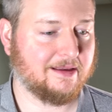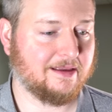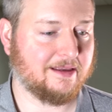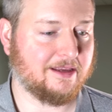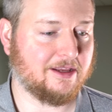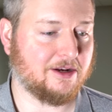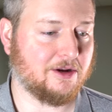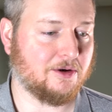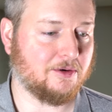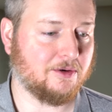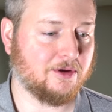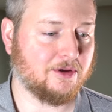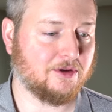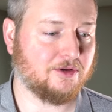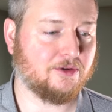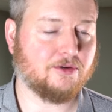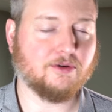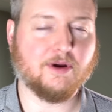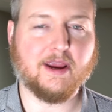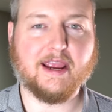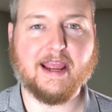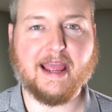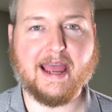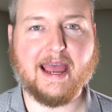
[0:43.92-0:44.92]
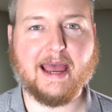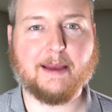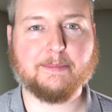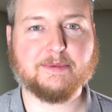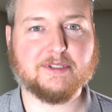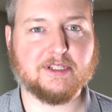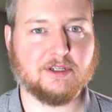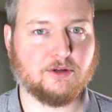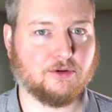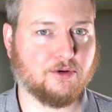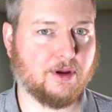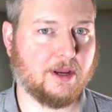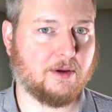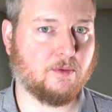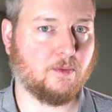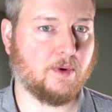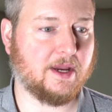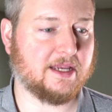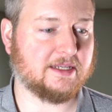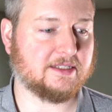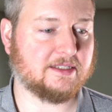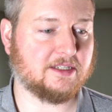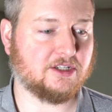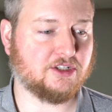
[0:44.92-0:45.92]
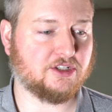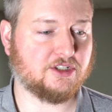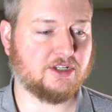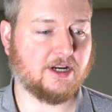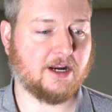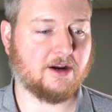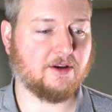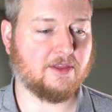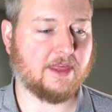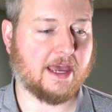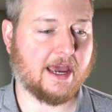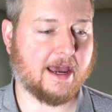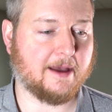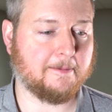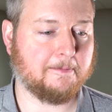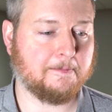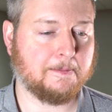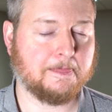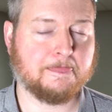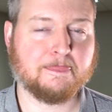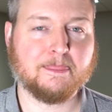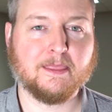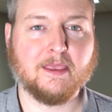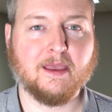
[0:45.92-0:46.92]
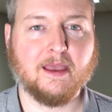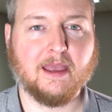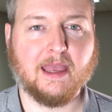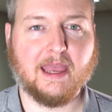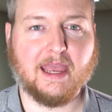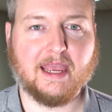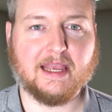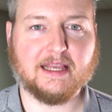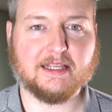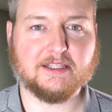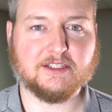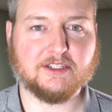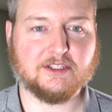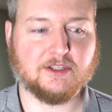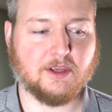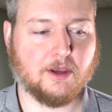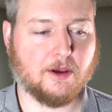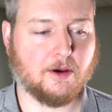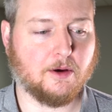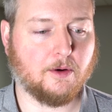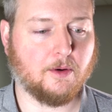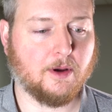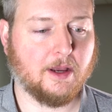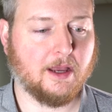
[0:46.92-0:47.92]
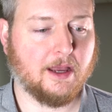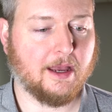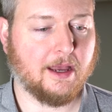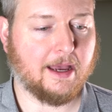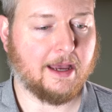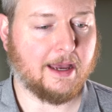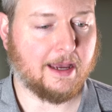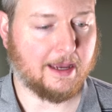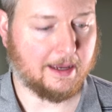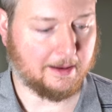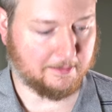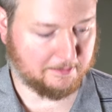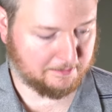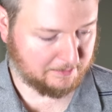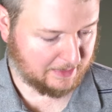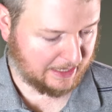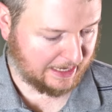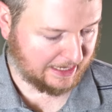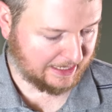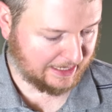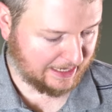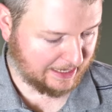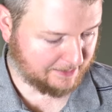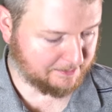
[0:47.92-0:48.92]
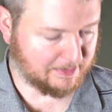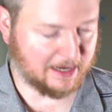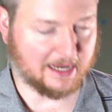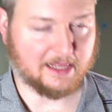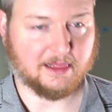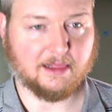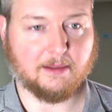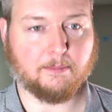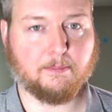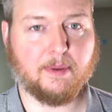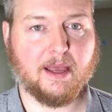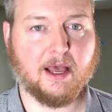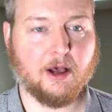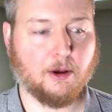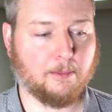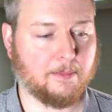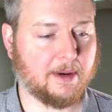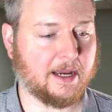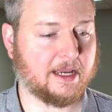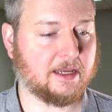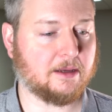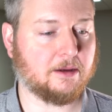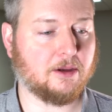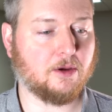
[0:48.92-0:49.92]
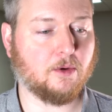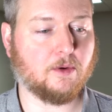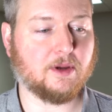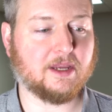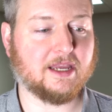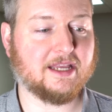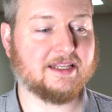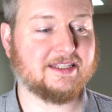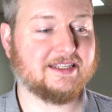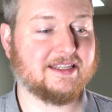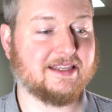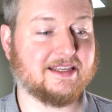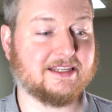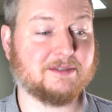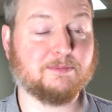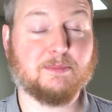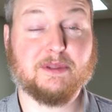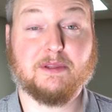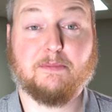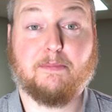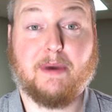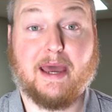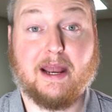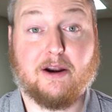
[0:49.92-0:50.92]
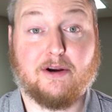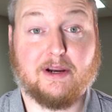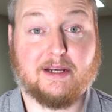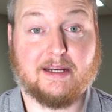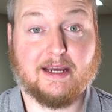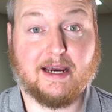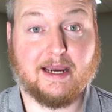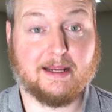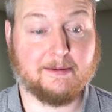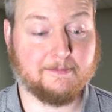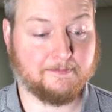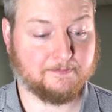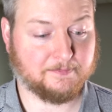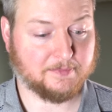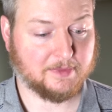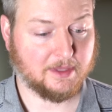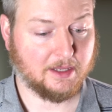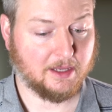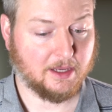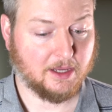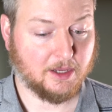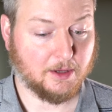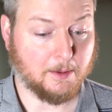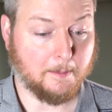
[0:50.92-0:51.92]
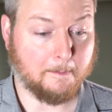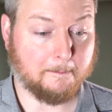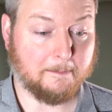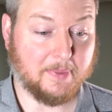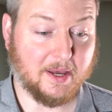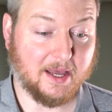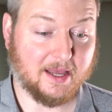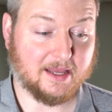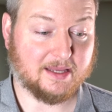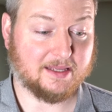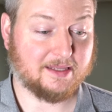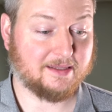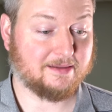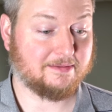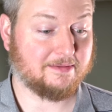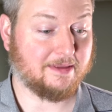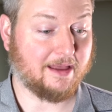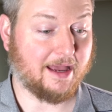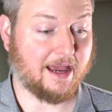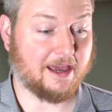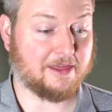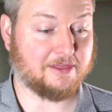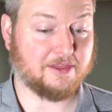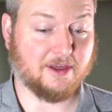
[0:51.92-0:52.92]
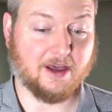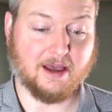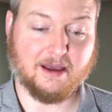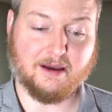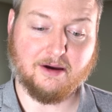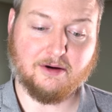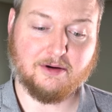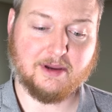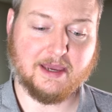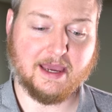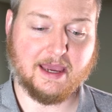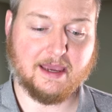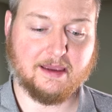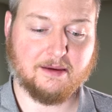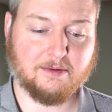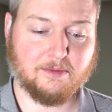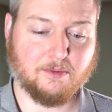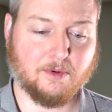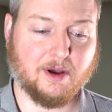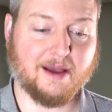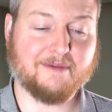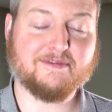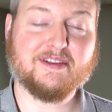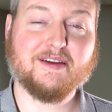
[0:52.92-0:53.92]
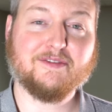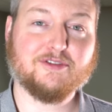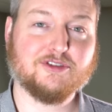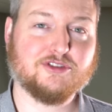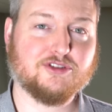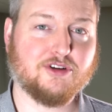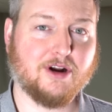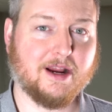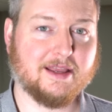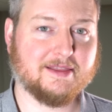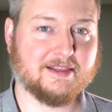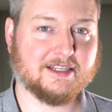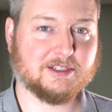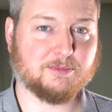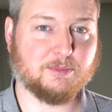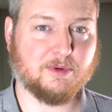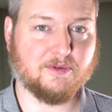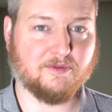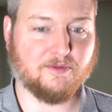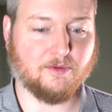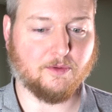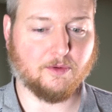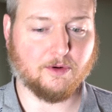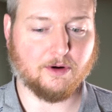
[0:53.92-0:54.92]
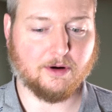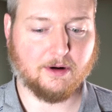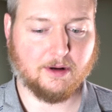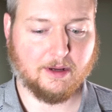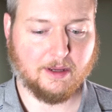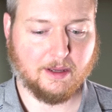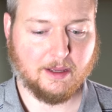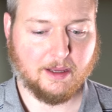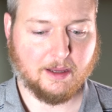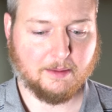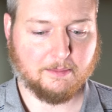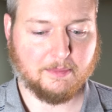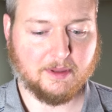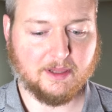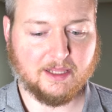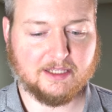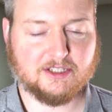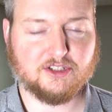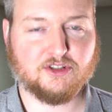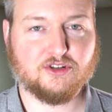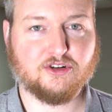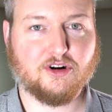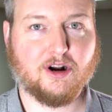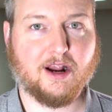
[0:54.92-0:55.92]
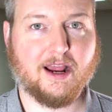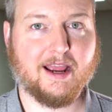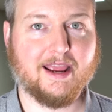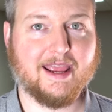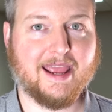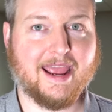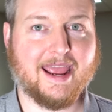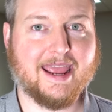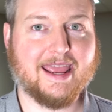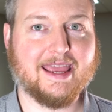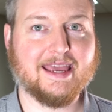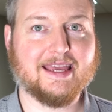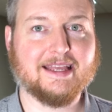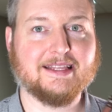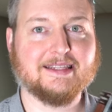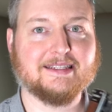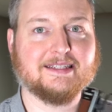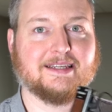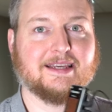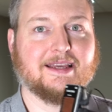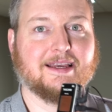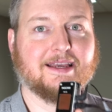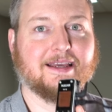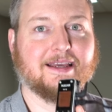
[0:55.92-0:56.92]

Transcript: you know, great apps and great ways to share that. And so um, I got my lapel mic going into this, but the battery died. But I thought, okay, well, I've never tried this before, but let's try and